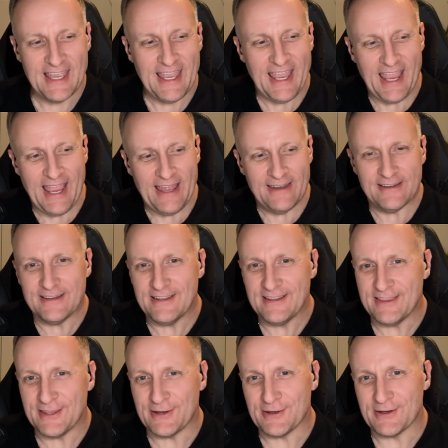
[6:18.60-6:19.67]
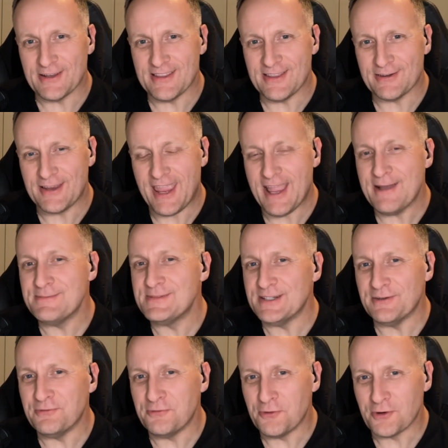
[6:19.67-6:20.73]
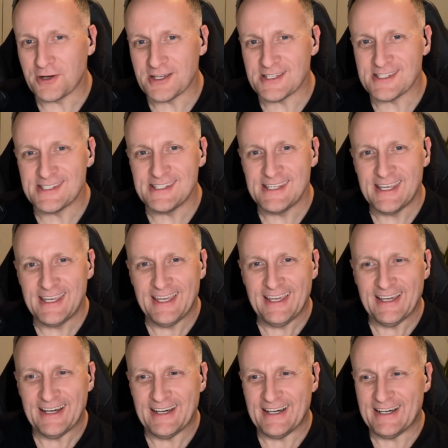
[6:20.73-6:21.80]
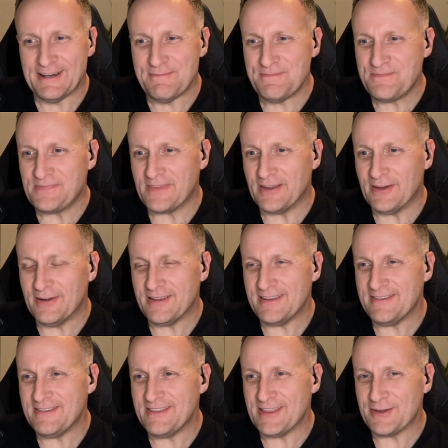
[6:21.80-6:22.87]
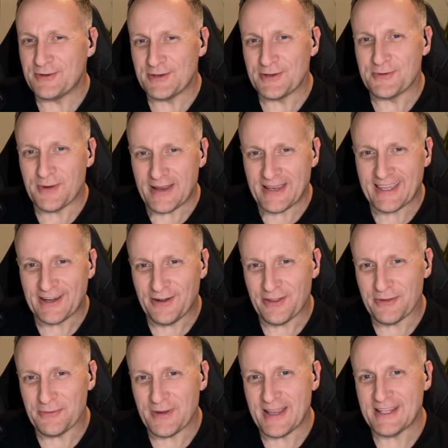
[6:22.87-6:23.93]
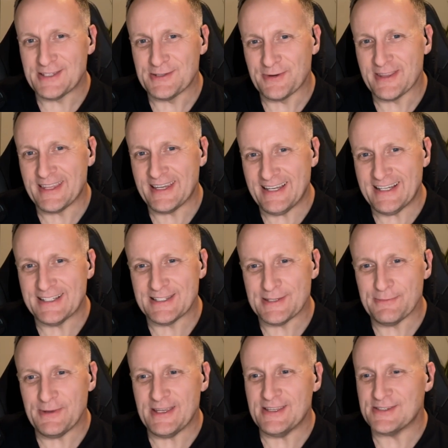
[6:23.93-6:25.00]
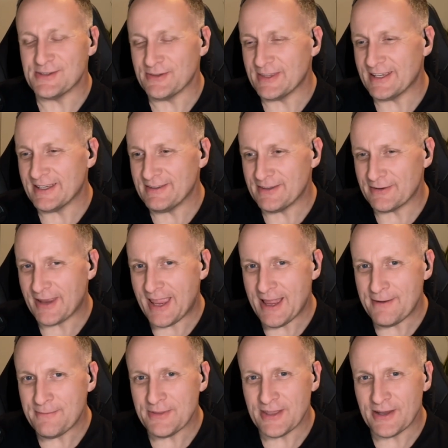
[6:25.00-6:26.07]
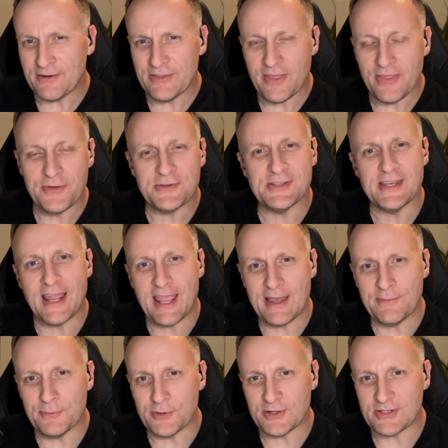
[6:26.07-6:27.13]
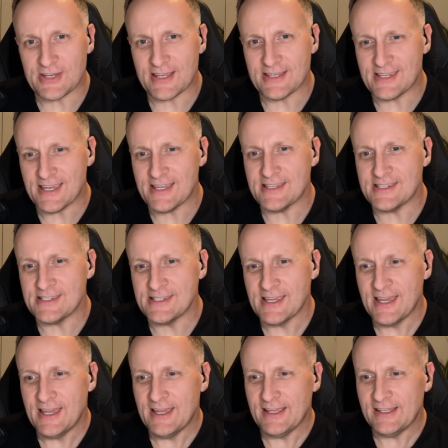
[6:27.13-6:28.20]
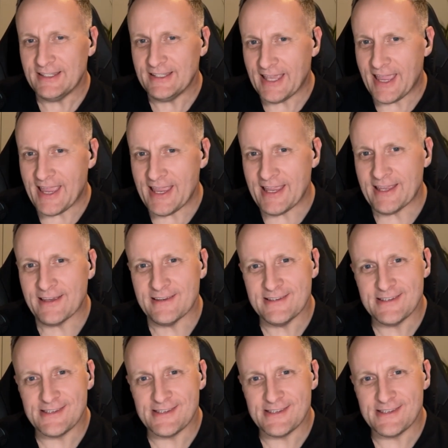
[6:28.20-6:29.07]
And they're camped in a forest. They couldn't quite get all the way to where they needed to be, so they're camped there, and then there's an ambush as his gang